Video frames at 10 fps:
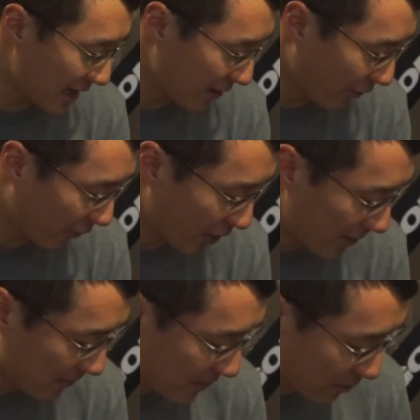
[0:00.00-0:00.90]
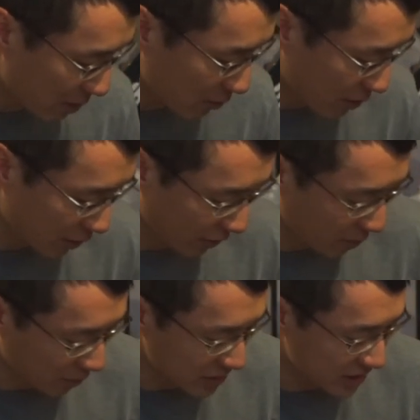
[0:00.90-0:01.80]
from Roadrunner
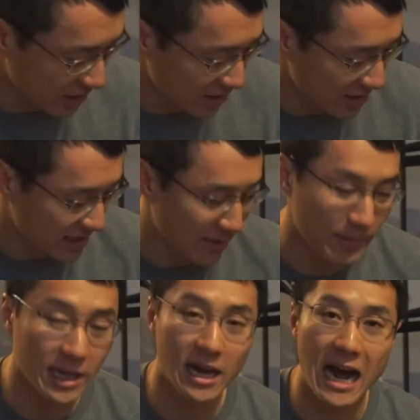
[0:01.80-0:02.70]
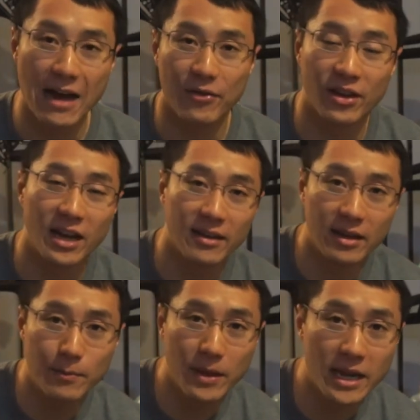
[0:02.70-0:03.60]
Sports to send me a half size
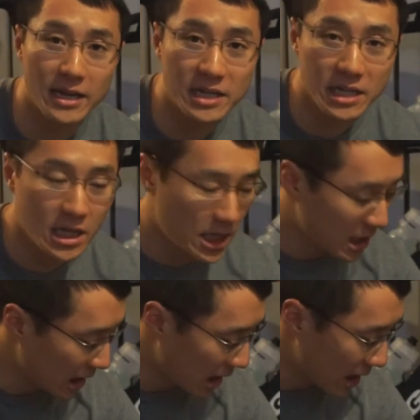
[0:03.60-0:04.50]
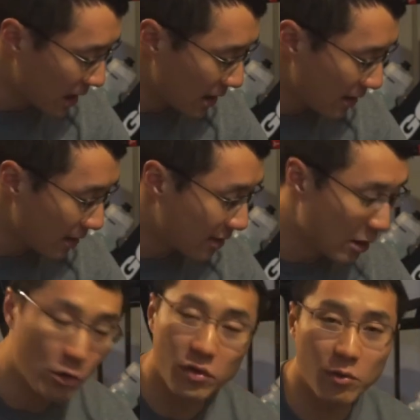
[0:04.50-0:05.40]
up, and
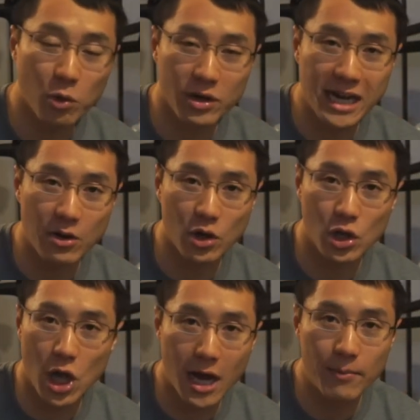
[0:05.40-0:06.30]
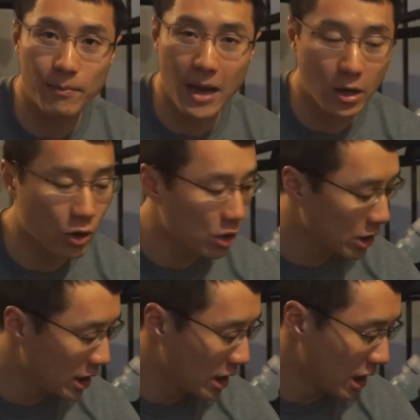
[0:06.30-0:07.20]
those worked out a lot better
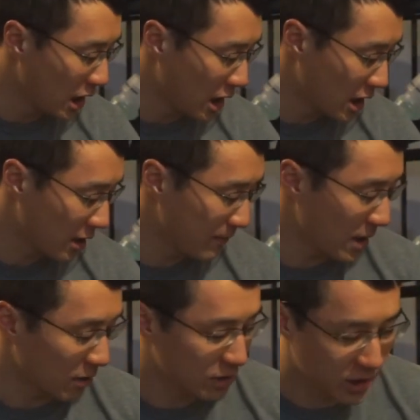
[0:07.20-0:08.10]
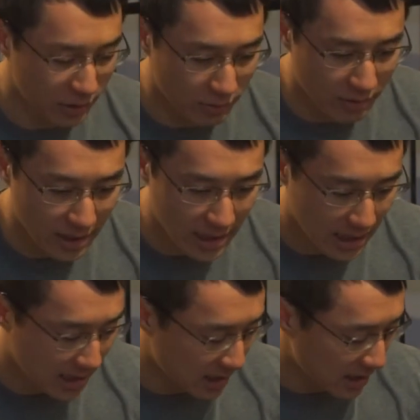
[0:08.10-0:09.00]
compared to
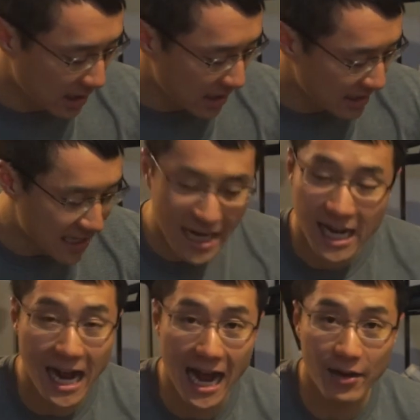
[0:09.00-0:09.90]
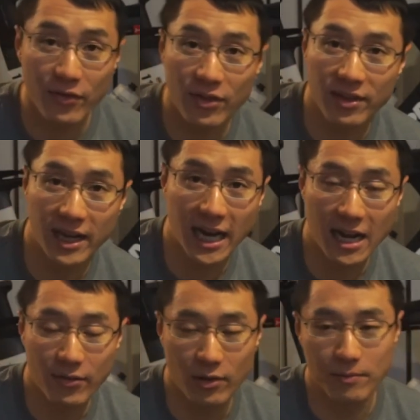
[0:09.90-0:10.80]
the 10.5s that I
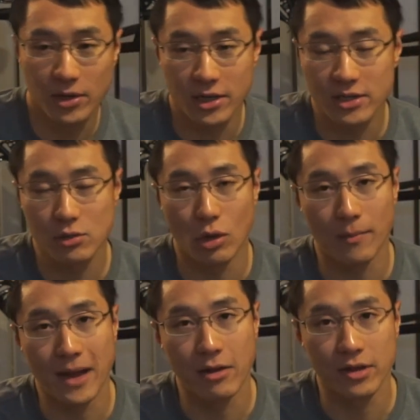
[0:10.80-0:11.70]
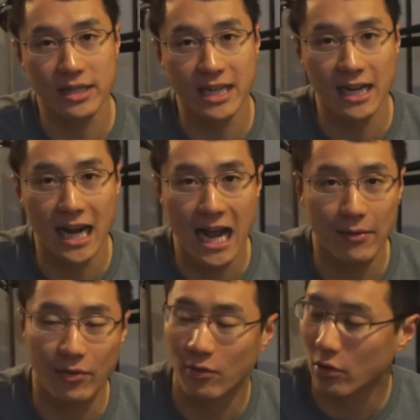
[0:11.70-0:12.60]
have, so I'm going to swap out the
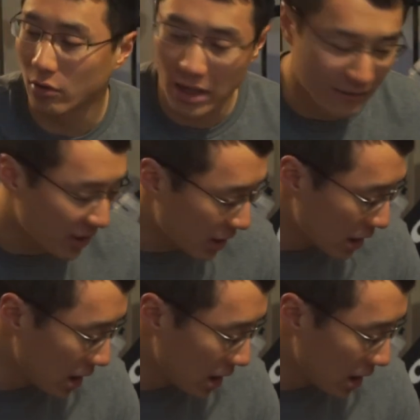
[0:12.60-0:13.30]
10.5s for an 11.